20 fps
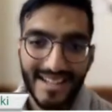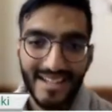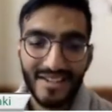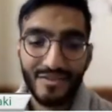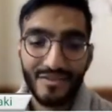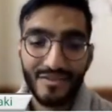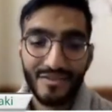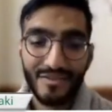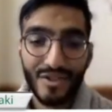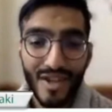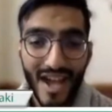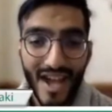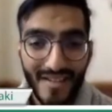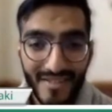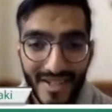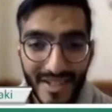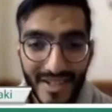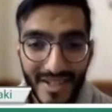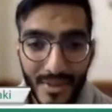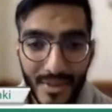and if you
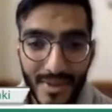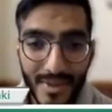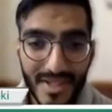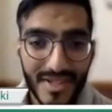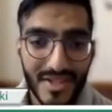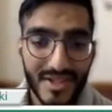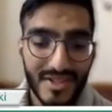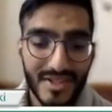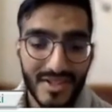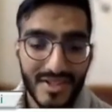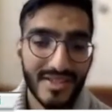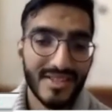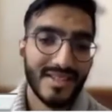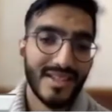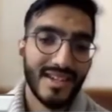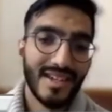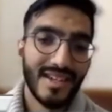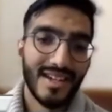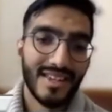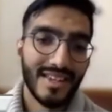have any
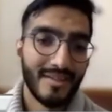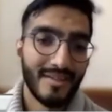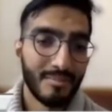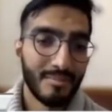questions,